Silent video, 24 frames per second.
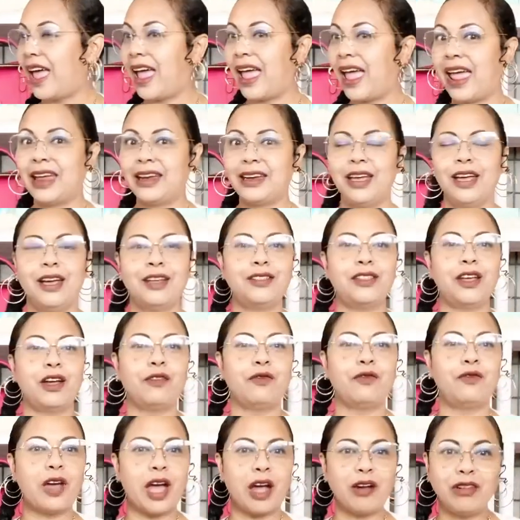And
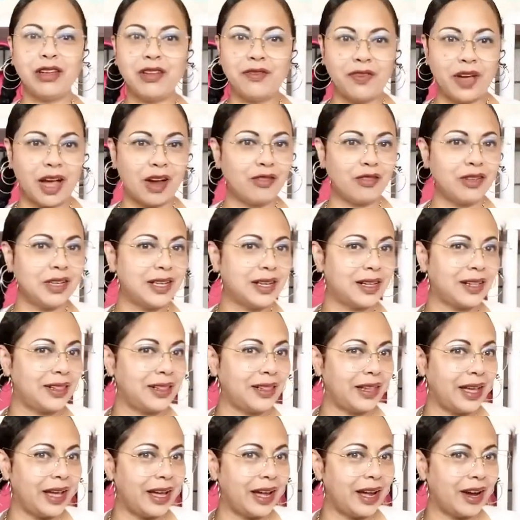they're very, very
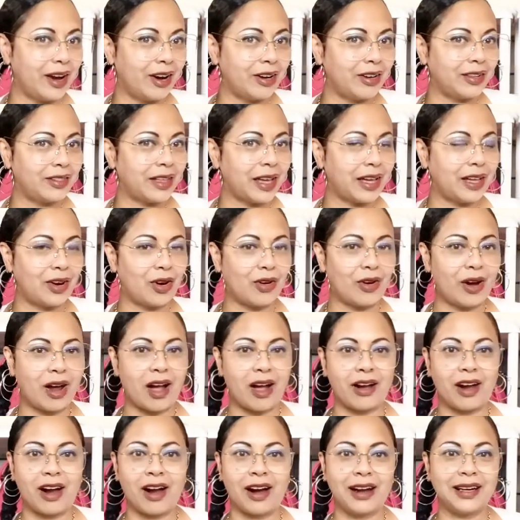clear. They don't
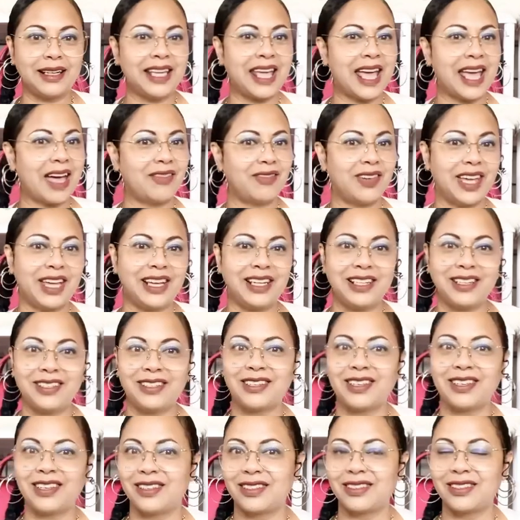hardly have any
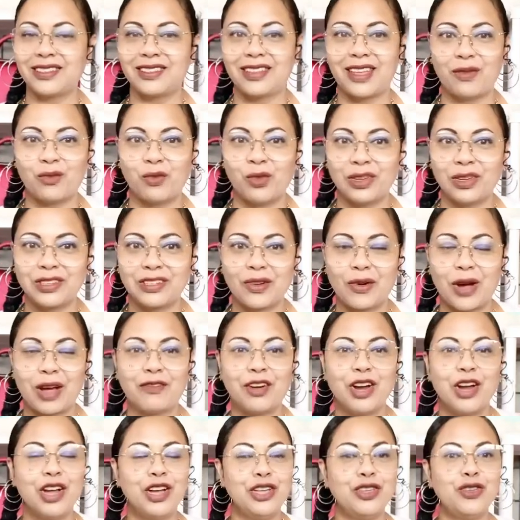tint to them
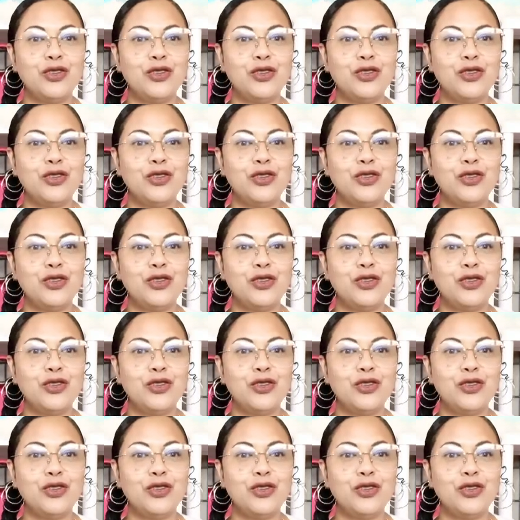whatsoever.